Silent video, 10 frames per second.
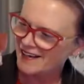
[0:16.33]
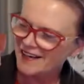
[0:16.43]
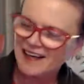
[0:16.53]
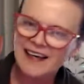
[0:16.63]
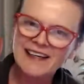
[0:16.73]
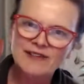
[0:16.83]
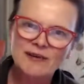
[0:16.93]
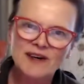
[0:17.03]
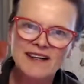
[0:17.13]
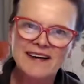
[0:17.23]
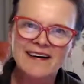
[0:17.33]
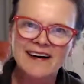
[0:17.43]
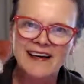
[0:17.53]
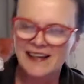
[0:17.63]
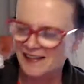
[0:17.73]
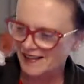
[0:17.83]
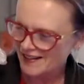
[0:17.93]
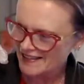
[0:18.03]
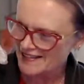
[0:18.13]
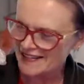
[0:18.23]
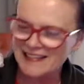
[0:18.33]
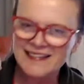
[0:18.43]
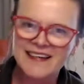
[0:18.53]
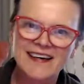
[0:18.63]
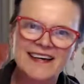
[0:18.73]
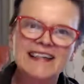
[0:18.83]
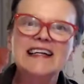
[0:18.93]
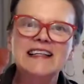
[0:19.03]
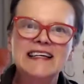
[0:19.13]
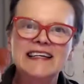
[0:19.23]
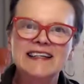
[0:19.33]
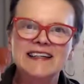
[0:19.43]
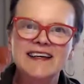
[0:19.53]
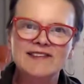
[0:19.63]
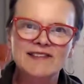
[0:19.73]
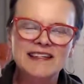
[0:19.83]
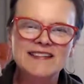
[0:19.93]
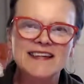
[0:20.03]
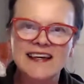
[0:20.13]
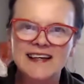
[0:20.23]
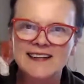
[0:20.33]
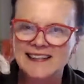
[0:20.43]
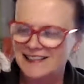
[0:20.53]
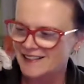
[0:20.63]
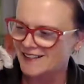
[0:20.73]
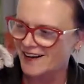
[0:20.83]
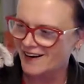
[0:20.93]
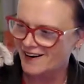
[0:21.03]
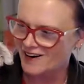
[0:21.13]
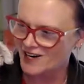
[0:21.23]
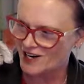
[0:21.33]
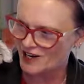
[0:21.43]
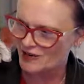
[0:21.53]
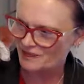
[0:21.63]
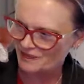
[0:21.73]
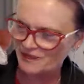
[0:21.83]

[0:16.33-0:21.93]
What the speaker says: Hey everyone, hi, it's Lisa Clayton of lisaaclayton.com.